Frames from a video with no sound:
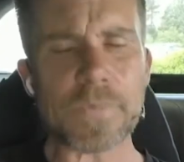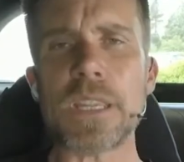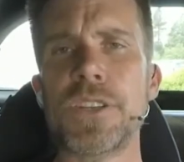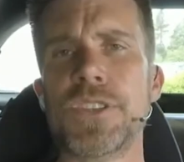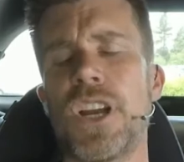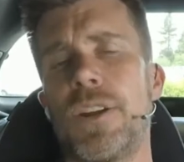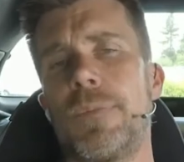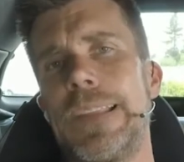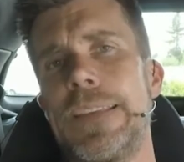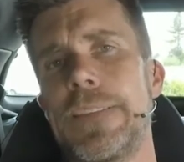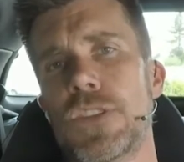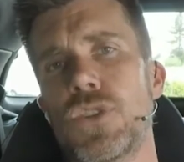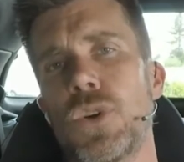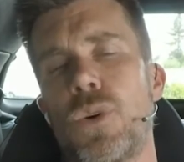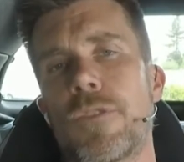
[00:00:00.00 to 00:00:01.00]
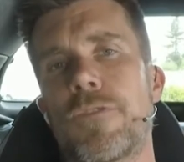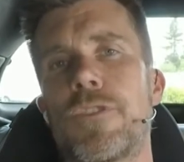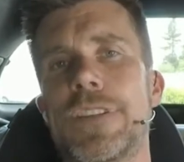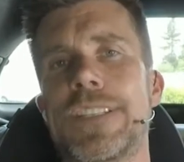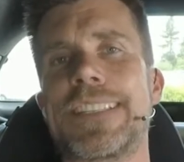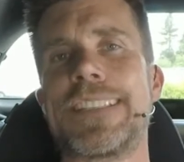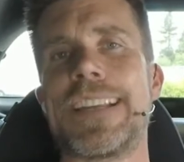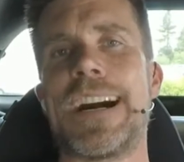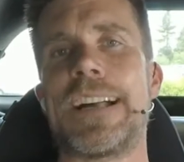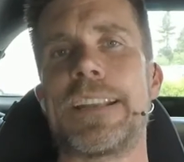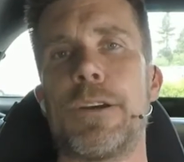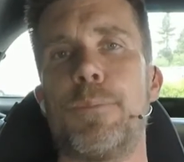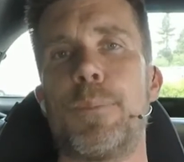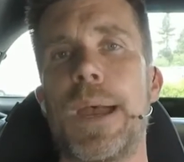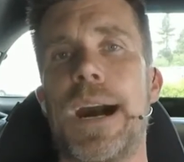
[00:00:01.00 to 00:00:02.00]
So let's talk for a start
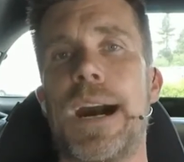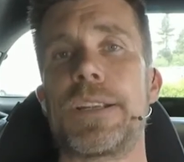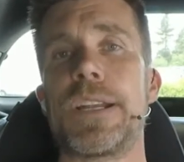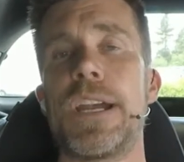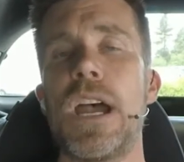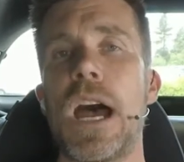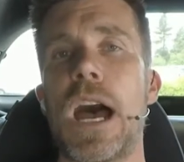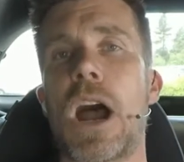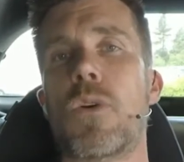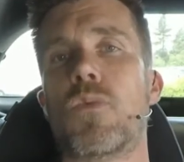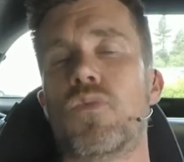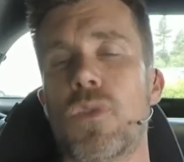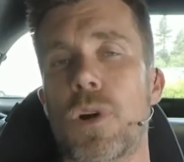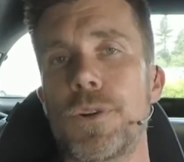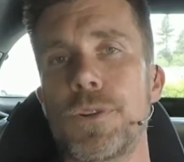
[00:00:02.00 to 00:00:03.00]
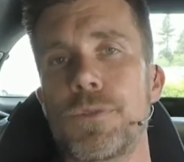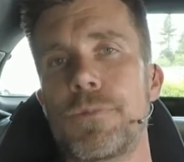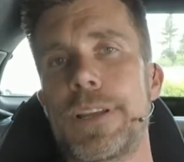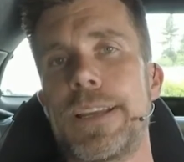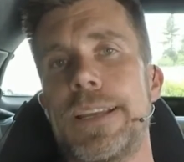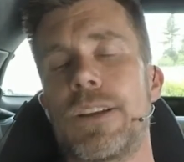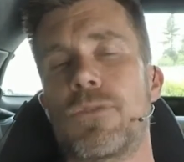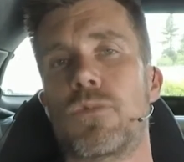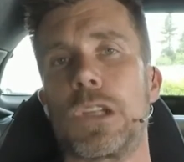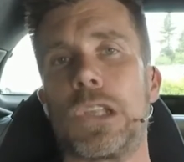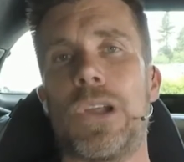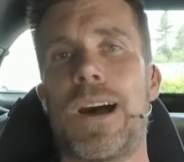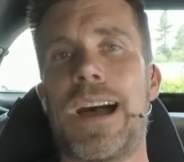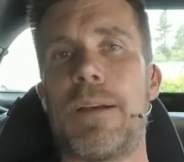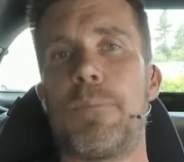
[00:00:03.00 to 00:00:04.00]
about uh, rotary
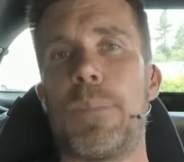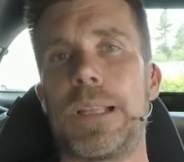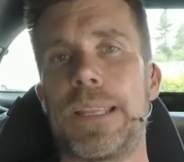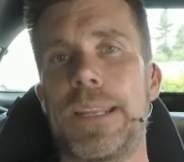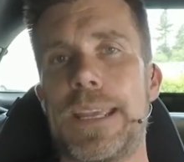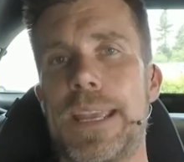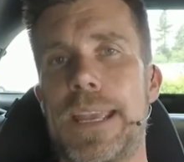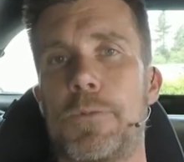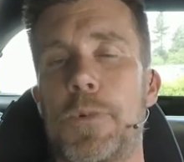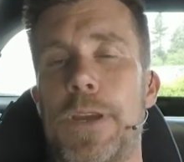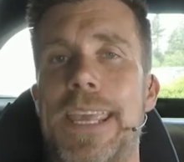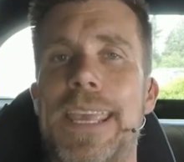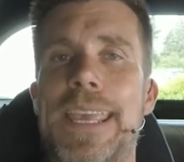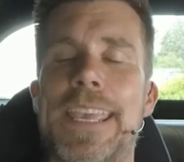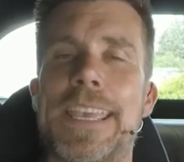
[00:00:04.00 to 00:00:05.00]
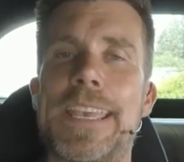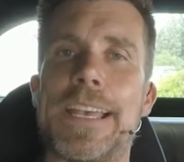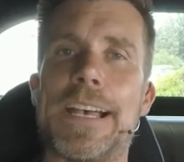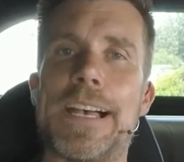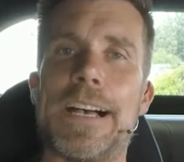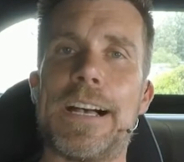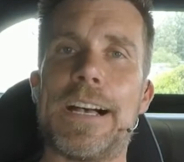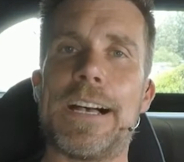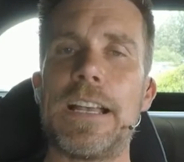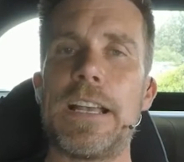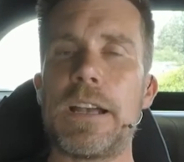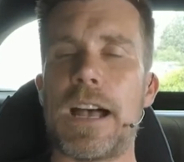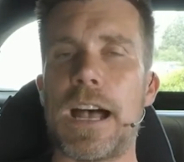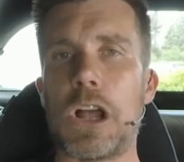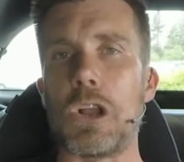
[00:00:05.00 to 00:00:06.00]
reliability, and we hear
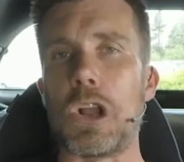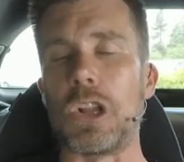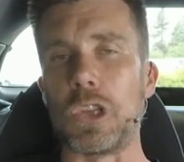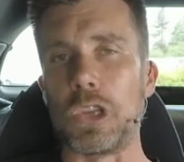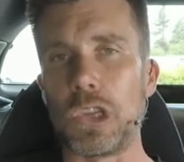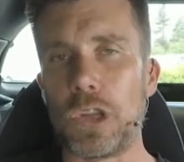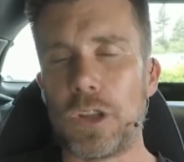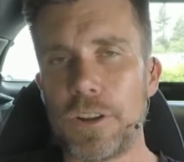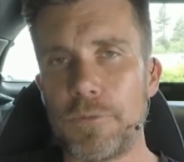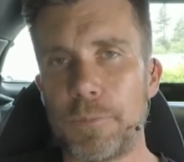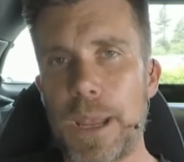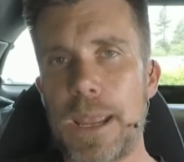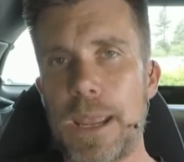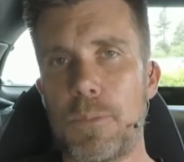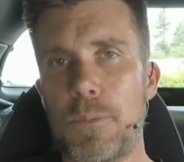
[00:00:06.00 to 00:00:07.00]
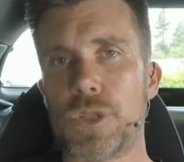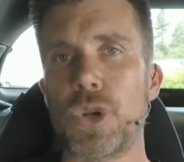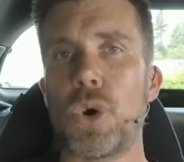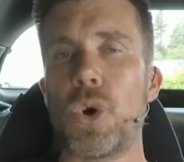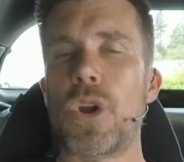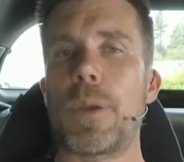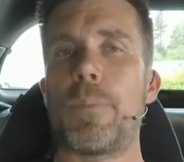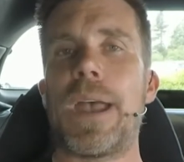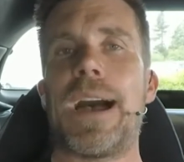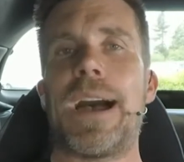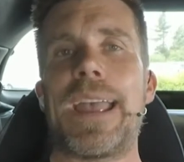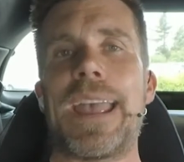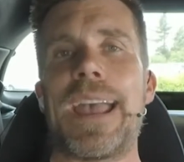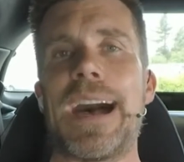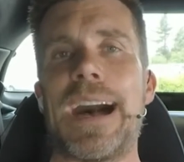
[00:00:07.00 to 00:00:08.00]
uh, a lot of people talk
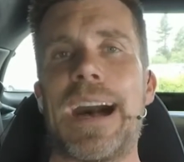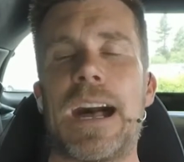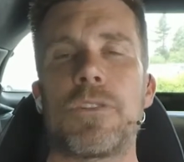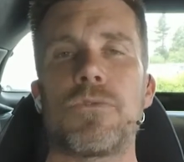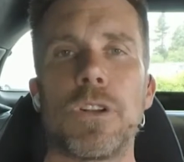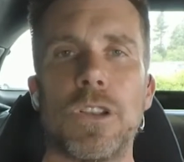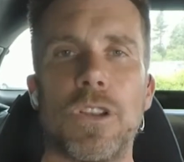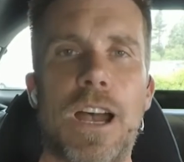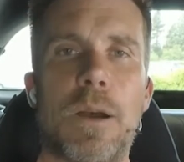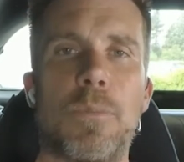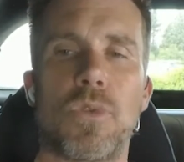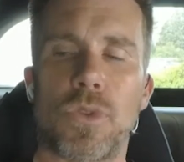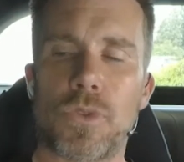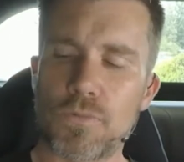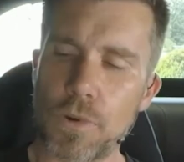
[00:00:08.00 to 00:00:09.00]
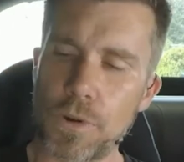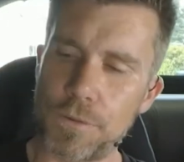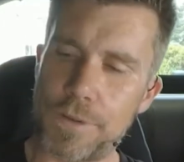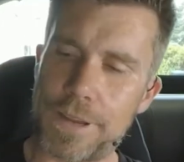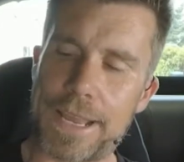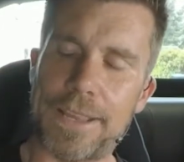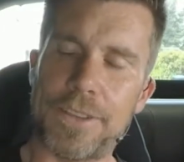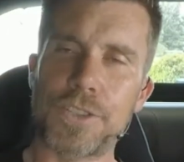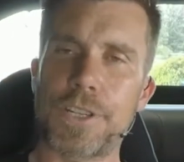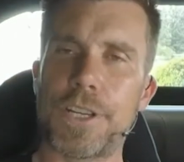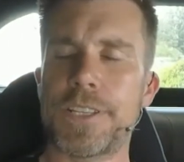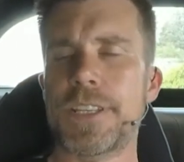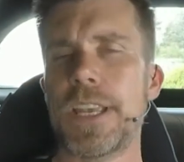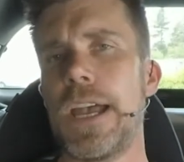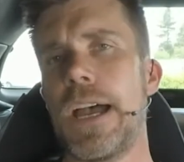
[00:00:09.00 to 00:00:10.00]
about how unreliable the rotary engine
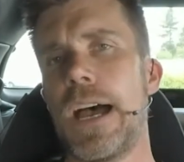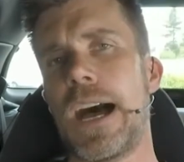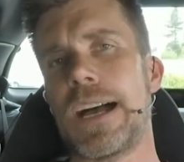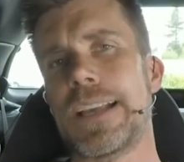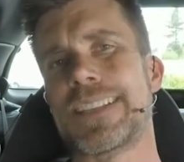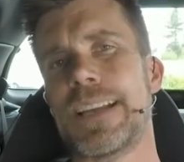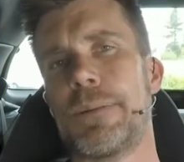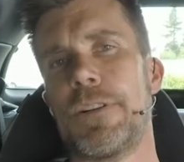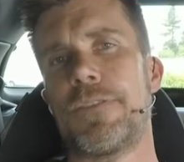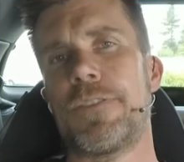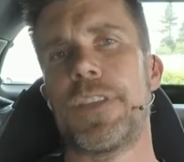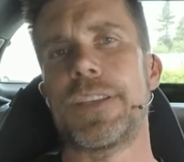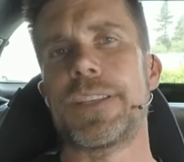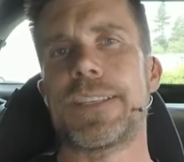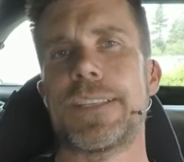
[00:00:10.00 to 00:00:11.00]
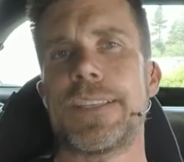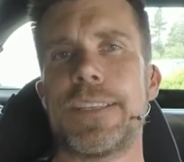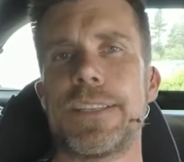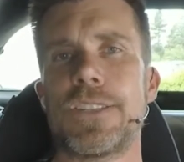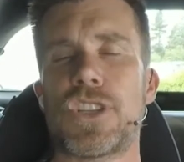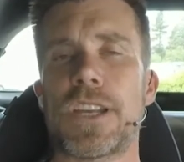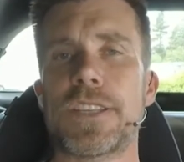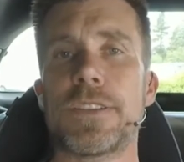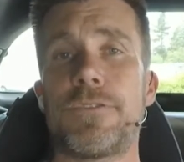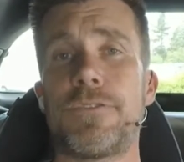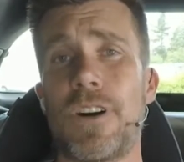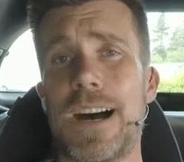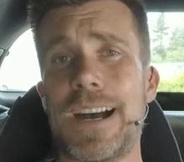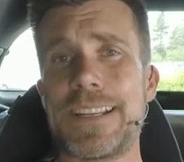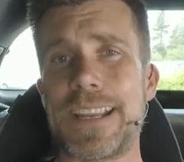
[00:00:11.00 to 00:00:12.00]
is. Uh, some of this is
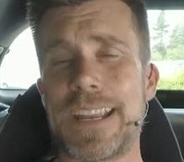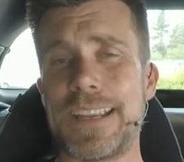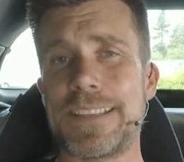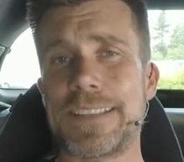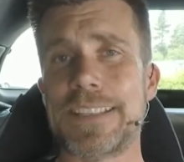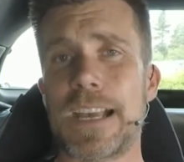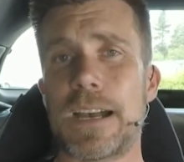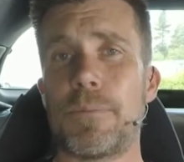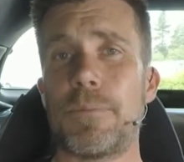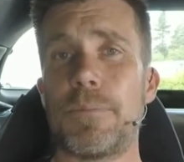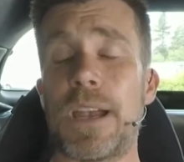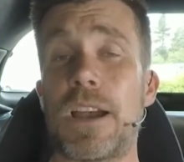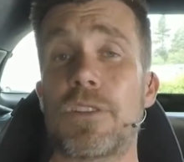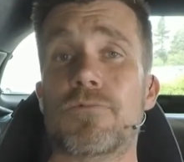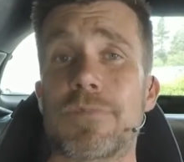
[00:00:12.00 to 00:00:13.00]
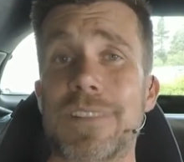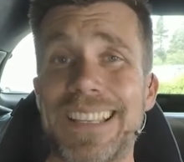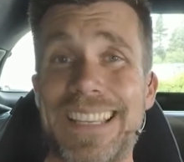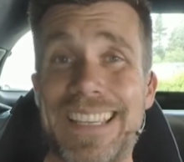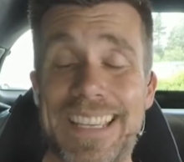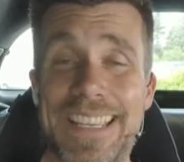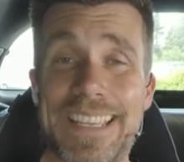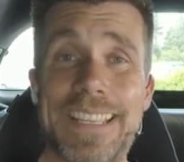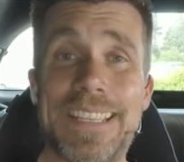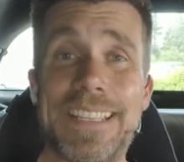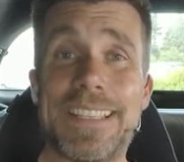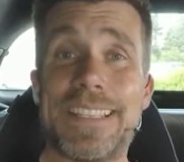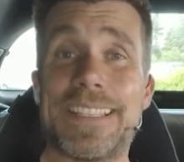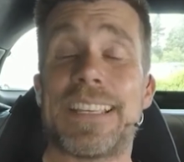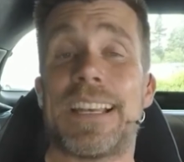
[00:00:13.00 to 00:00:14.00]
justified and some uh, really
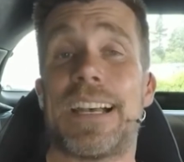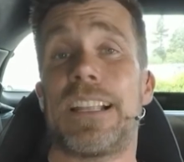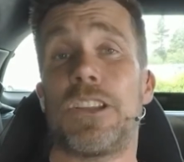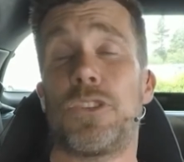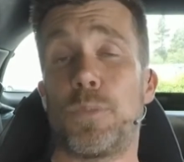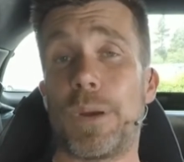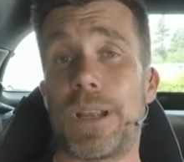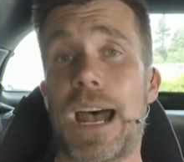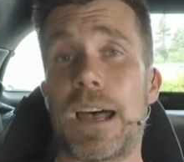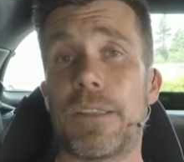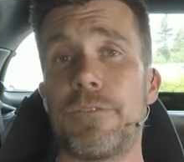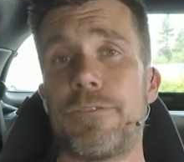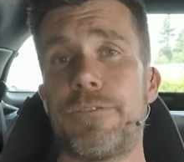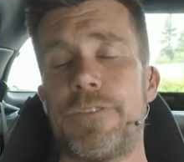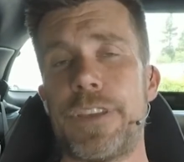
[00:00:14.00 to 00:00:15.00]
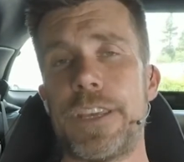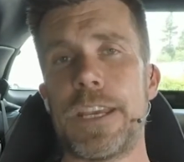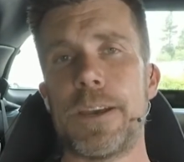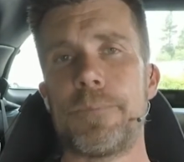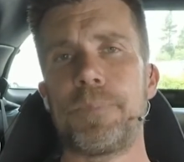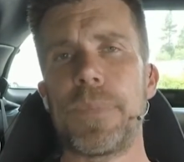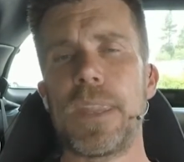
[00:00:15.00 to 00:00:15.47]
is a little bit unfair.